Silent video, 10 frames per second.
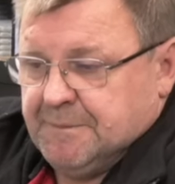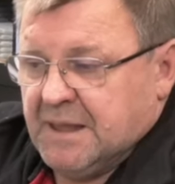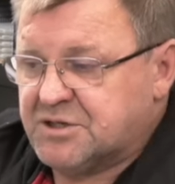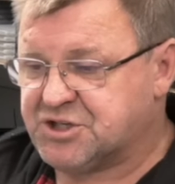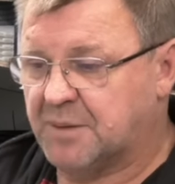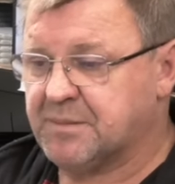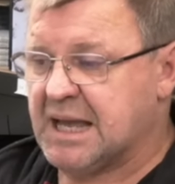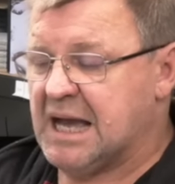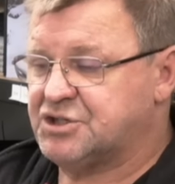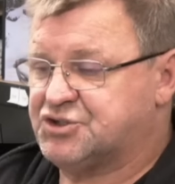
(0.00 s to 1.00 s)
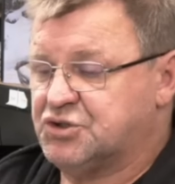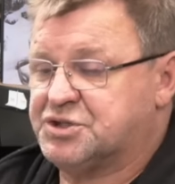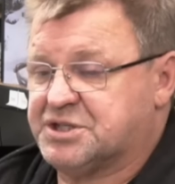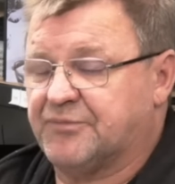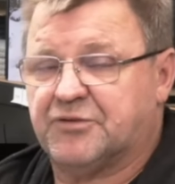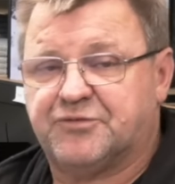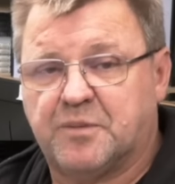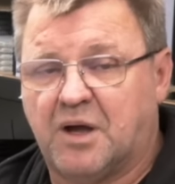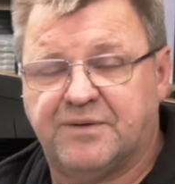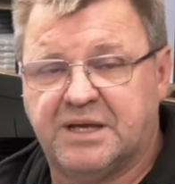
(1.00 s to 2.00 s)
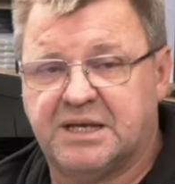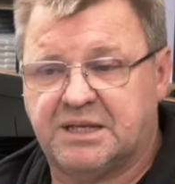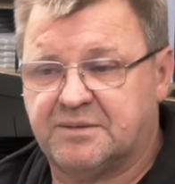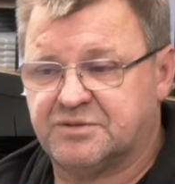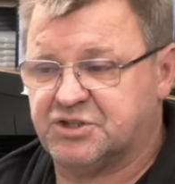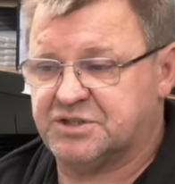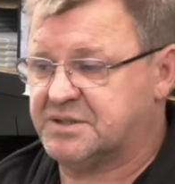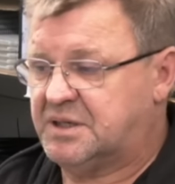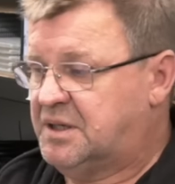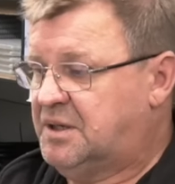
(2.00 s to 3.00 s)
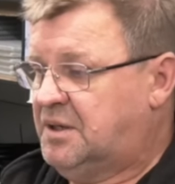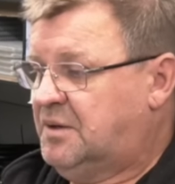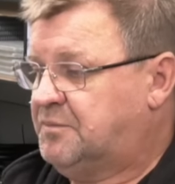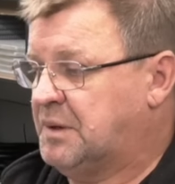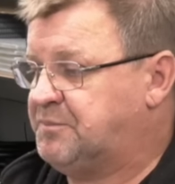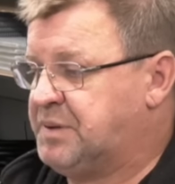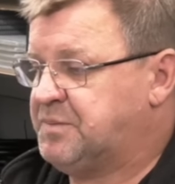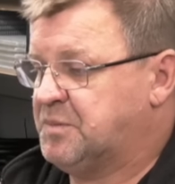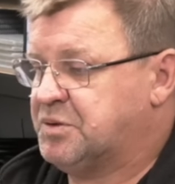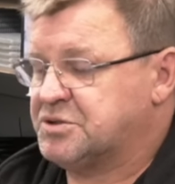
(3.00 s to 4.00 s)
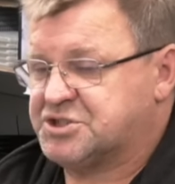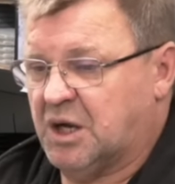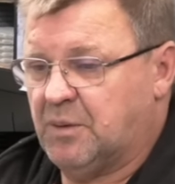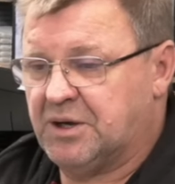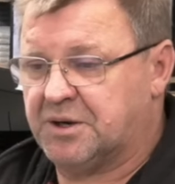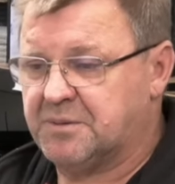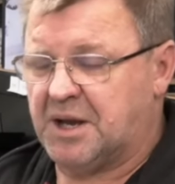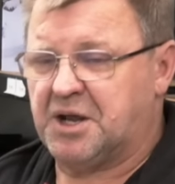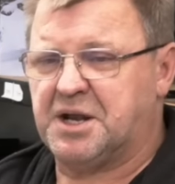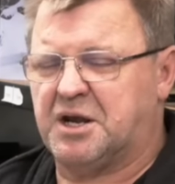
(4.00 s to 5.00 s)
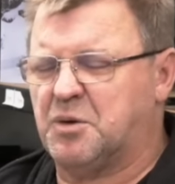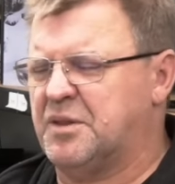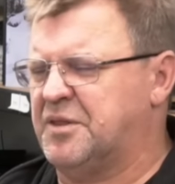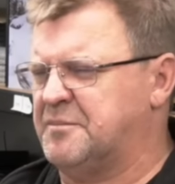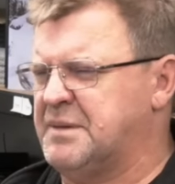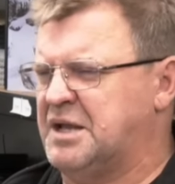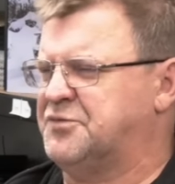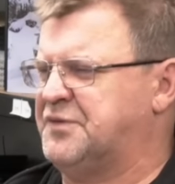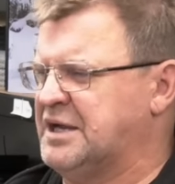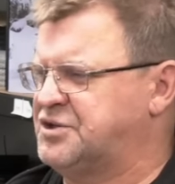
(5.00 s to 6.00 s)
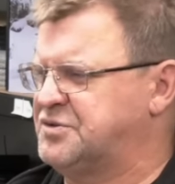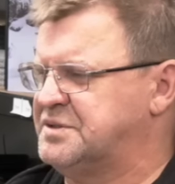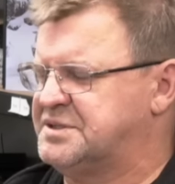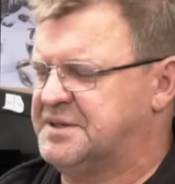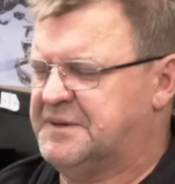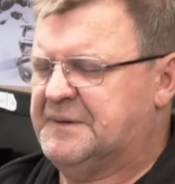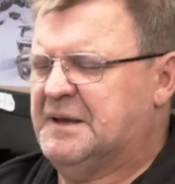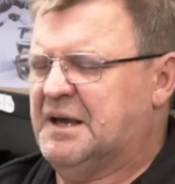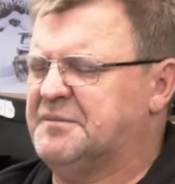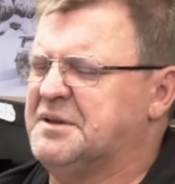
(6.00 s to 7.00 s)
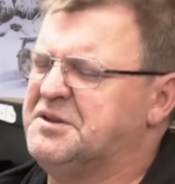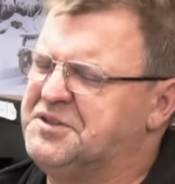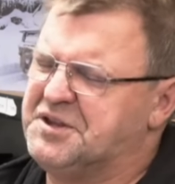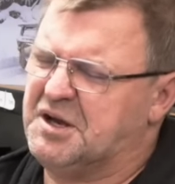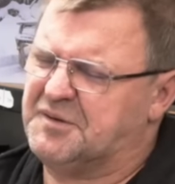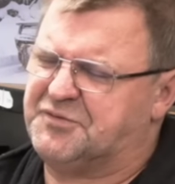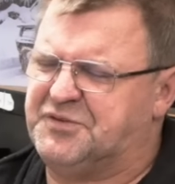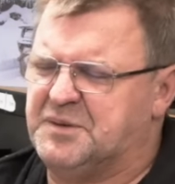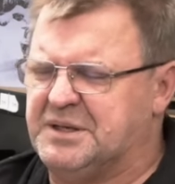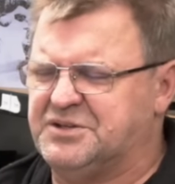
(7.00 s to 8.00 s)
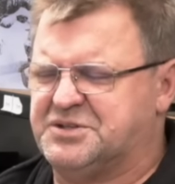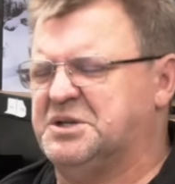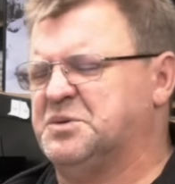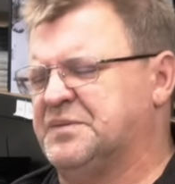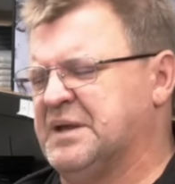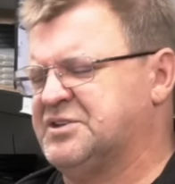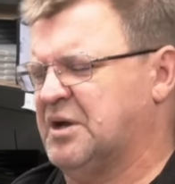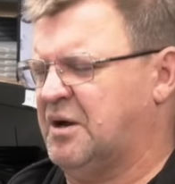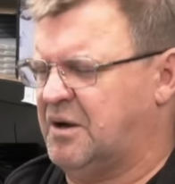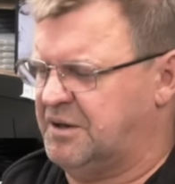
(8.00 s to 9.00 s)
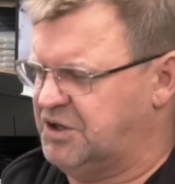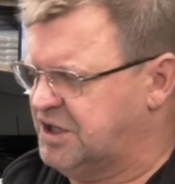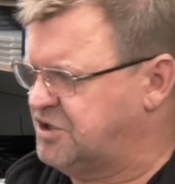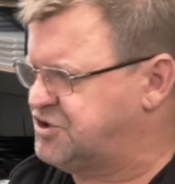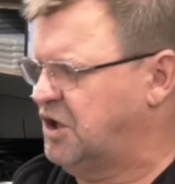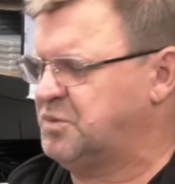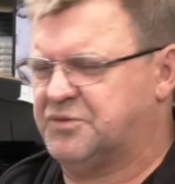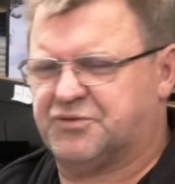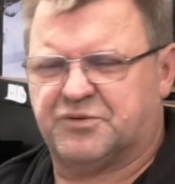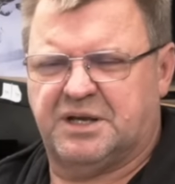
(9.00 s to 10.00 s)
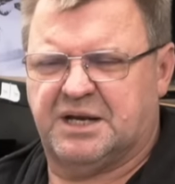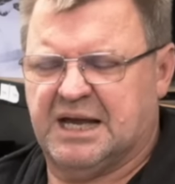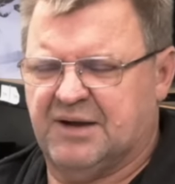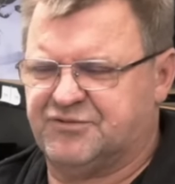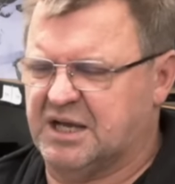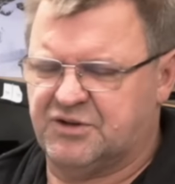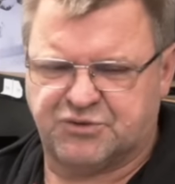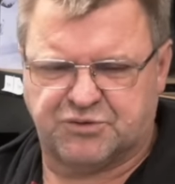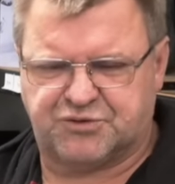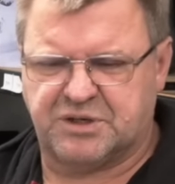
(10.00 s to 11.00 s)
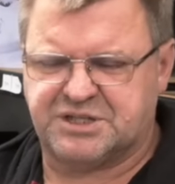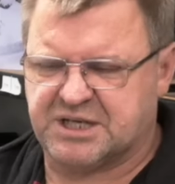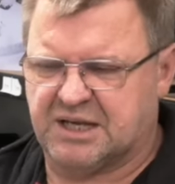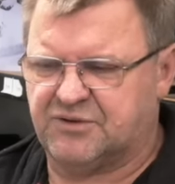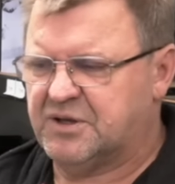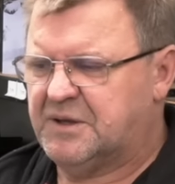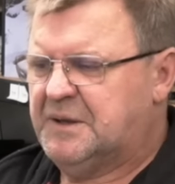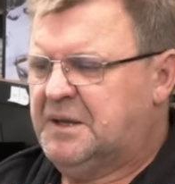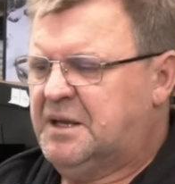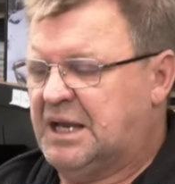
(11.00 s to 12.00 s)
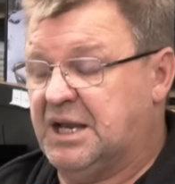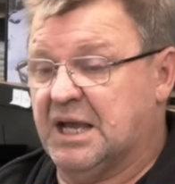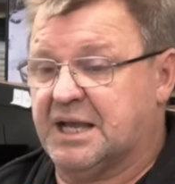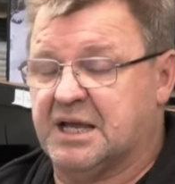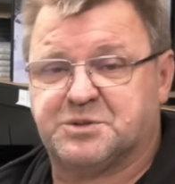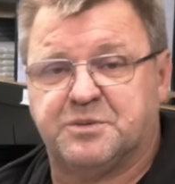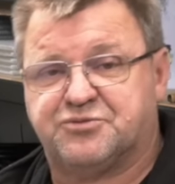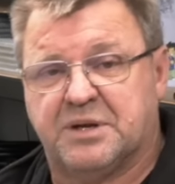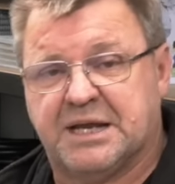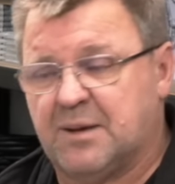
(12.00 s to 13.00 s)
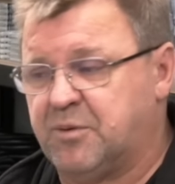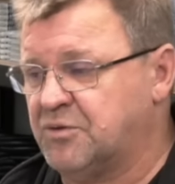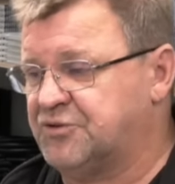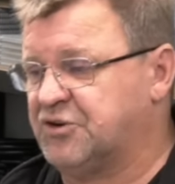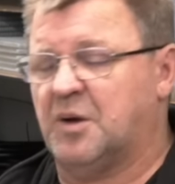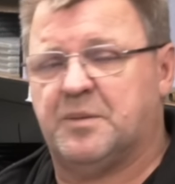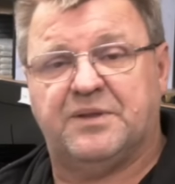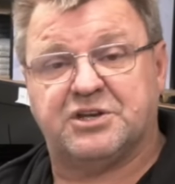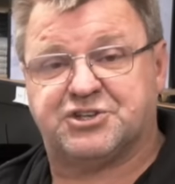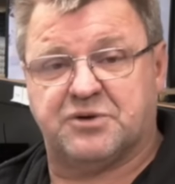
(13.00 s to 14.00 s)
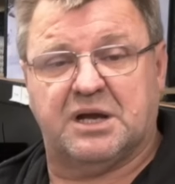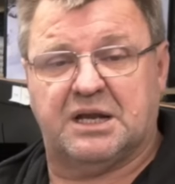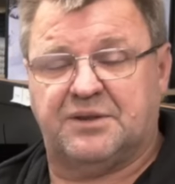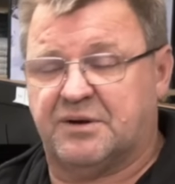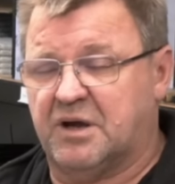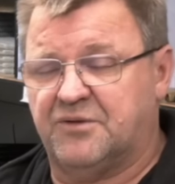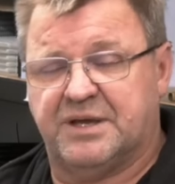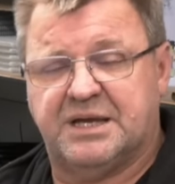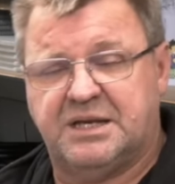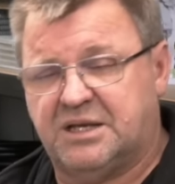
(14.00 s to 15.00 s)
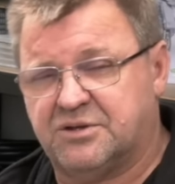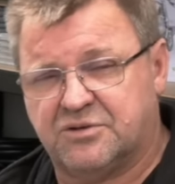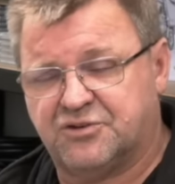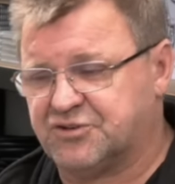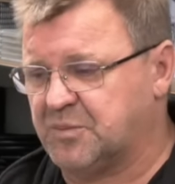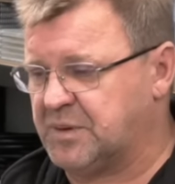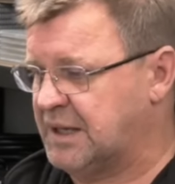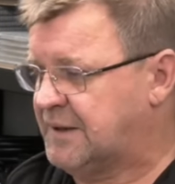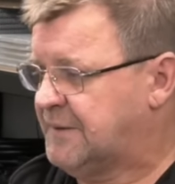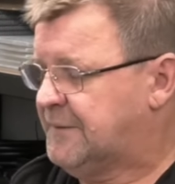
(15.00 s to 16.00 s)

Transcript: Some cars do suffer from overheating, just when people put towing on them, and I don't know whether the manufacturers, they're not fibbing to you when they say, oh, you could tow with 3.5 tons or 3 tons, and you get customers ringing up all the time and they're struggling, they're overheating non-stop and that.